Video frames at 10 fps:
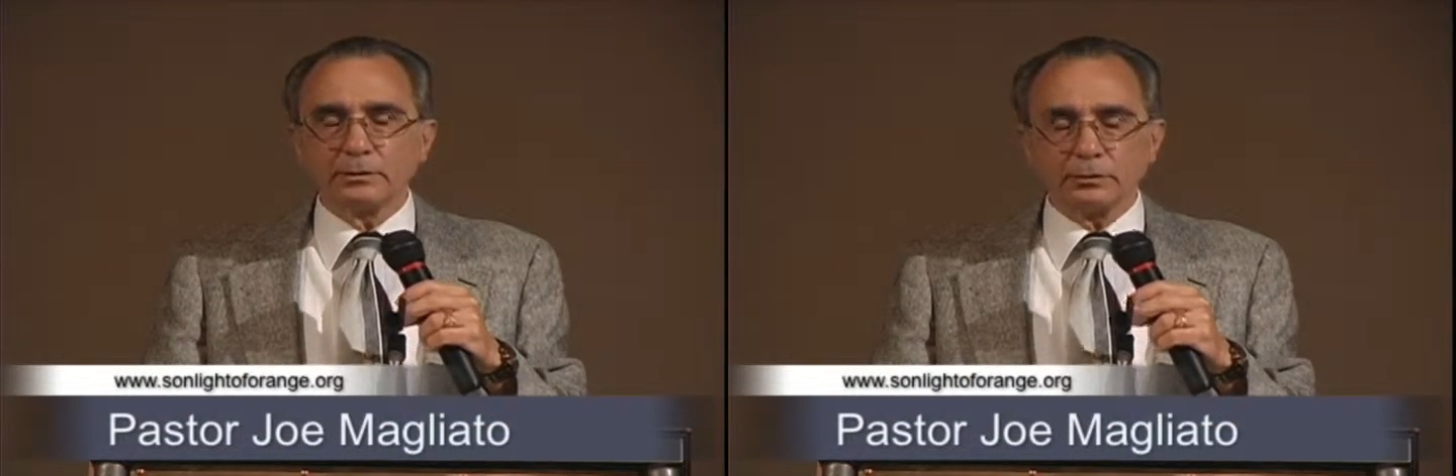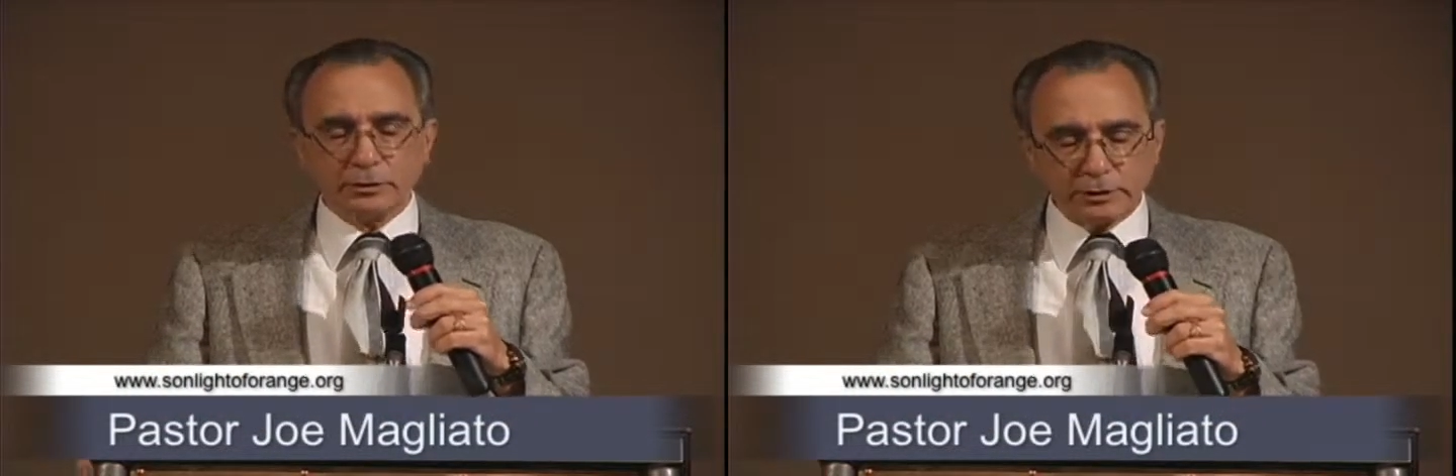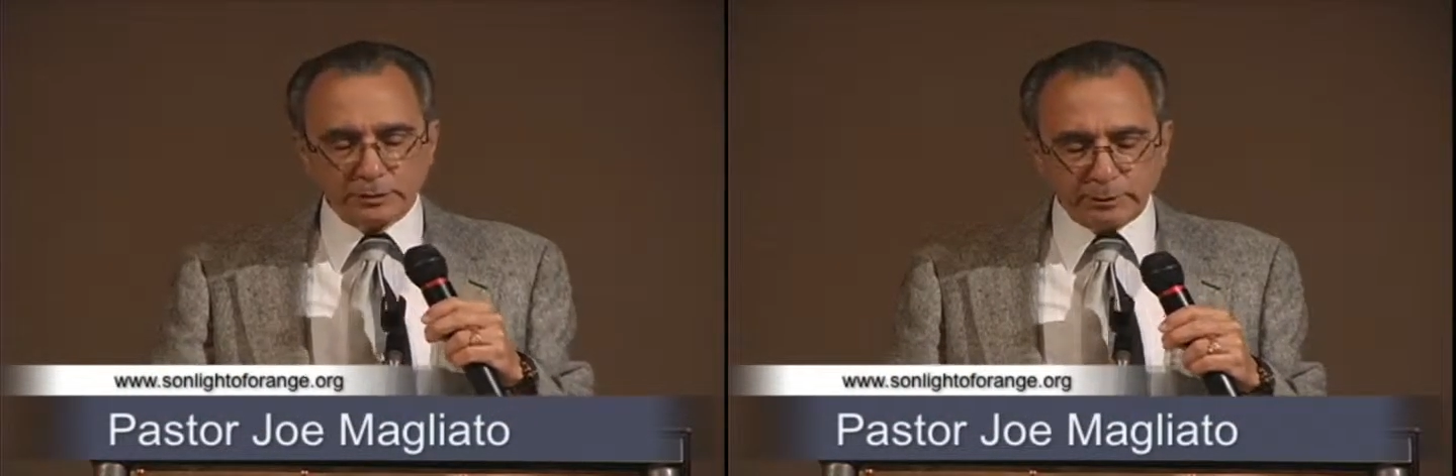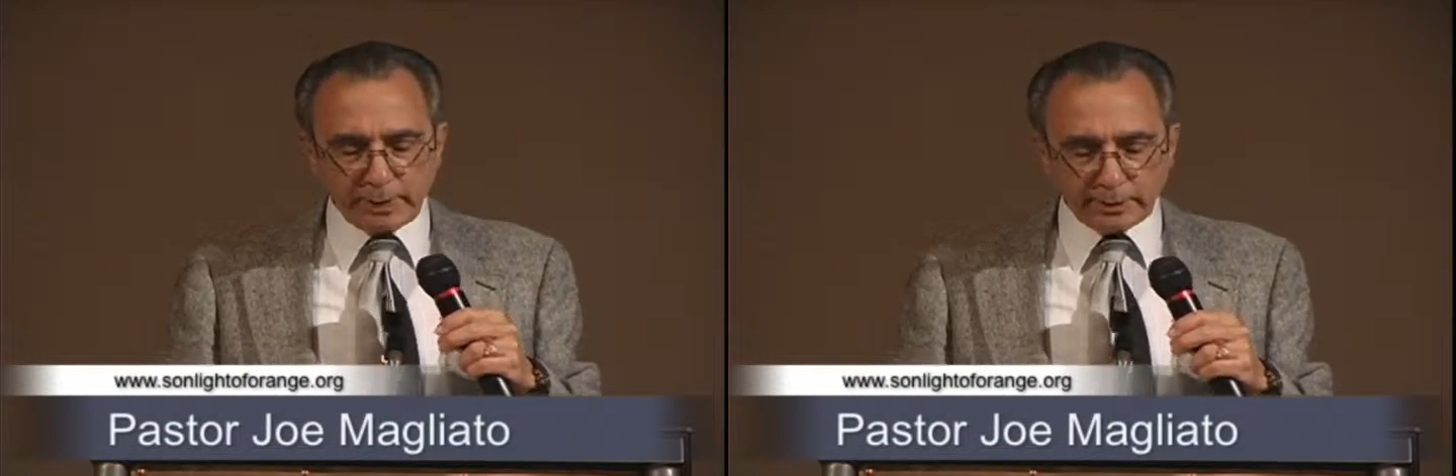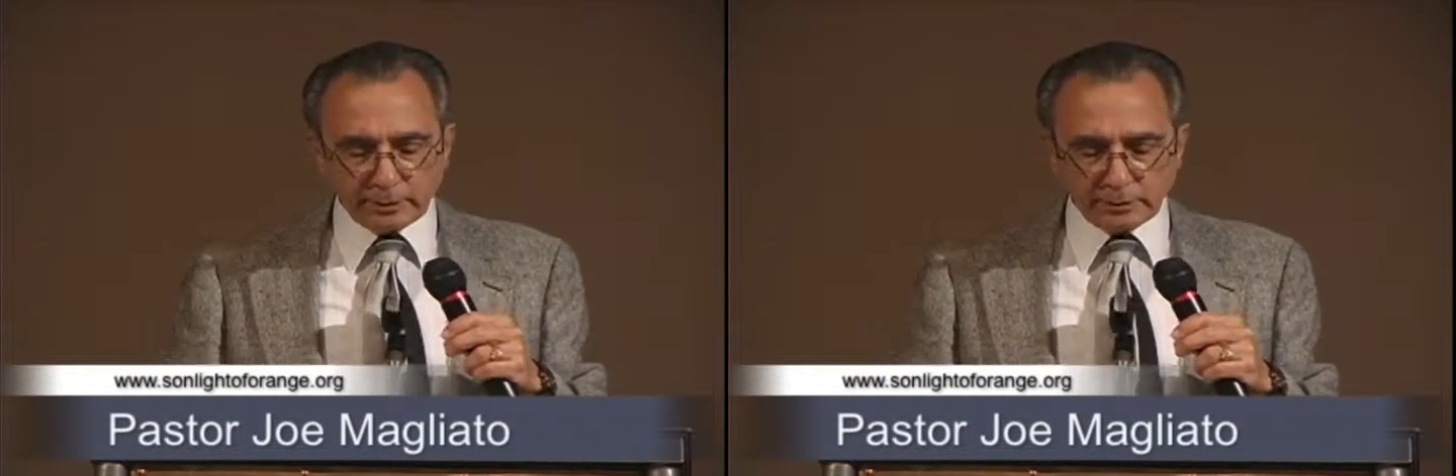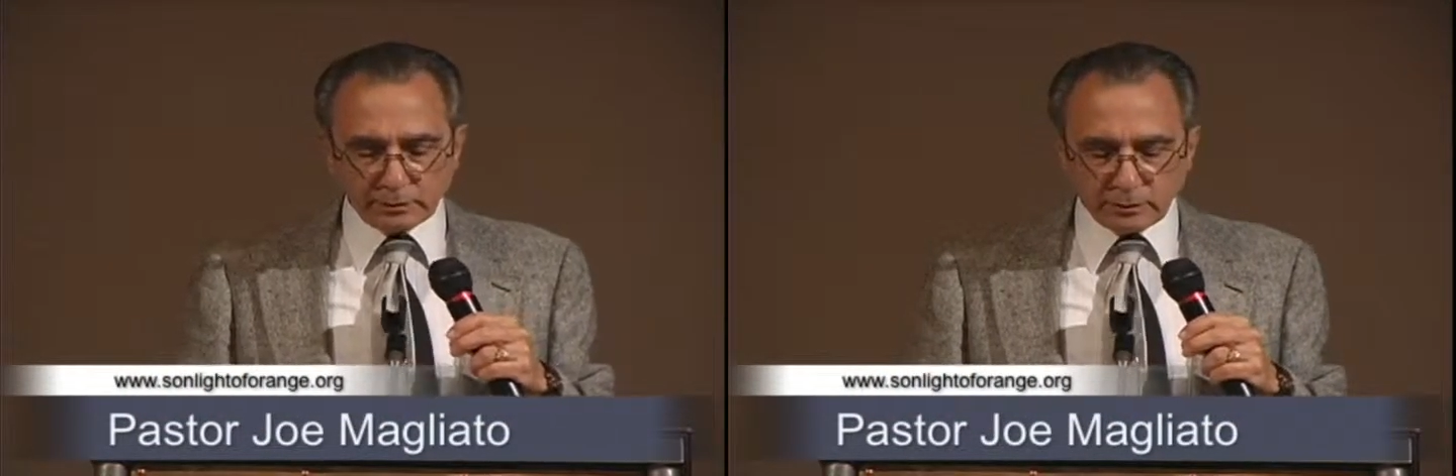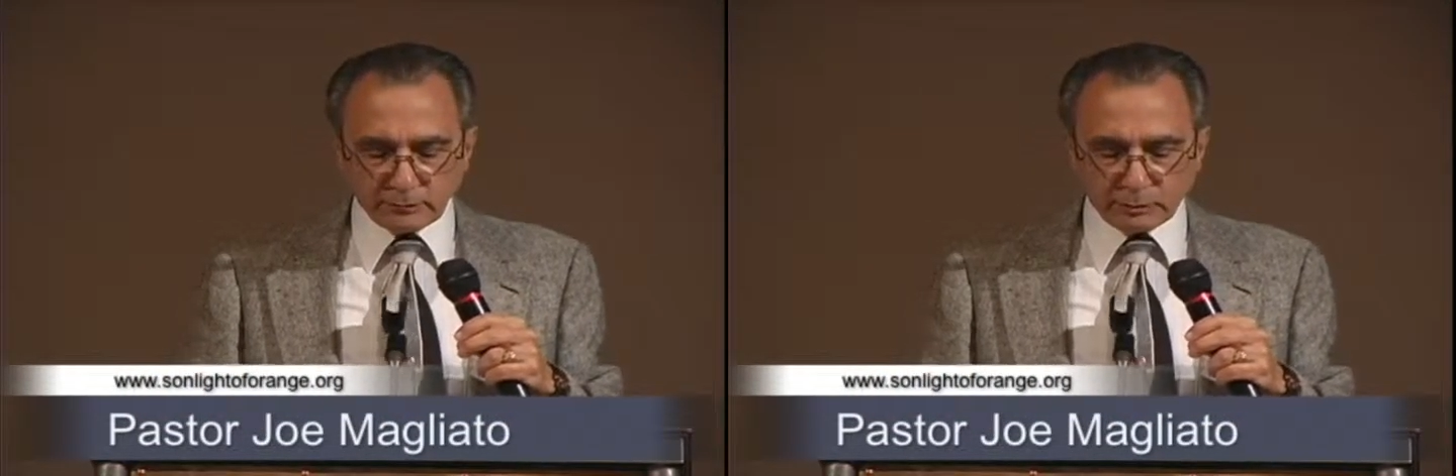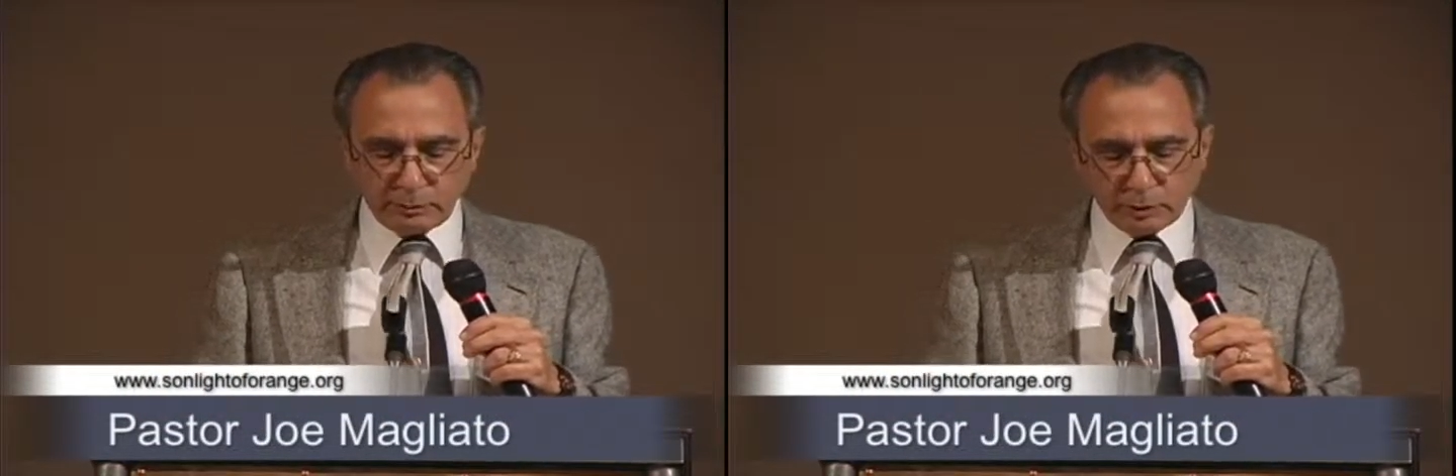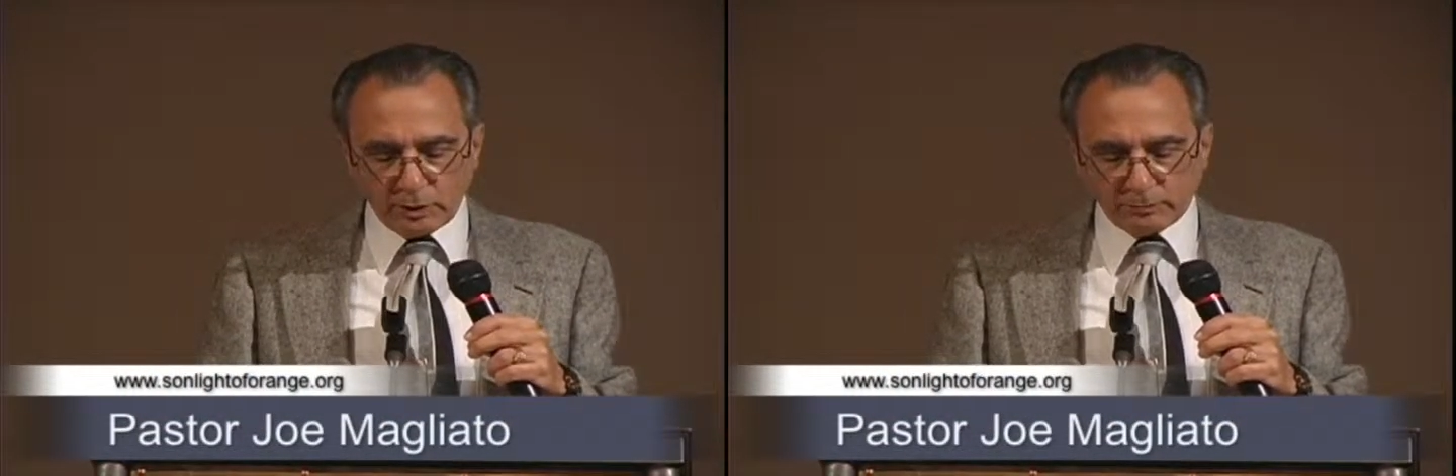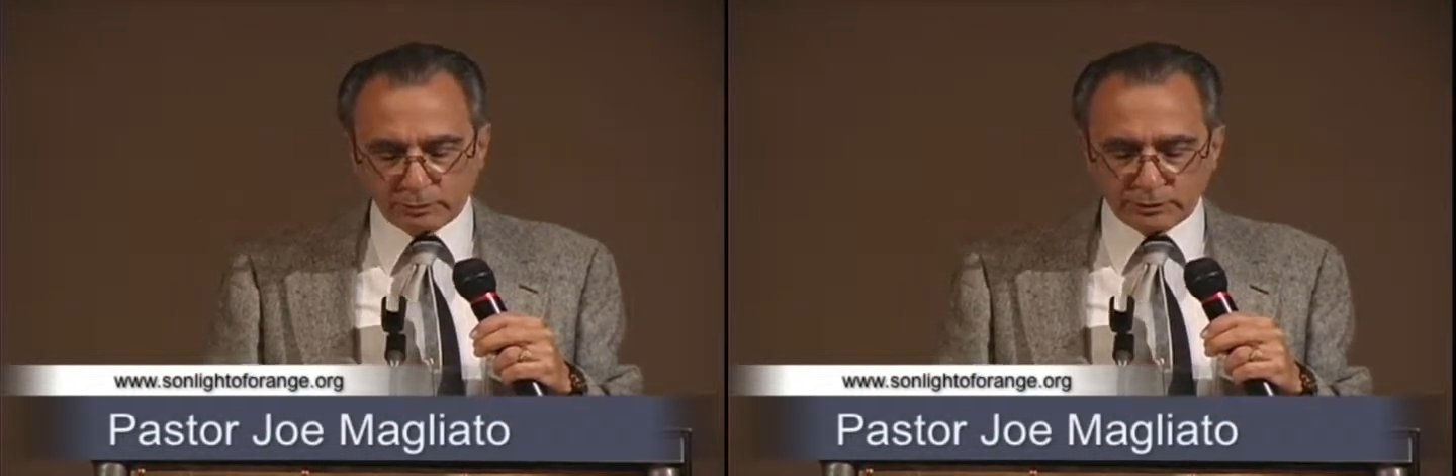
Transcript: Do you need it badly enough to put up with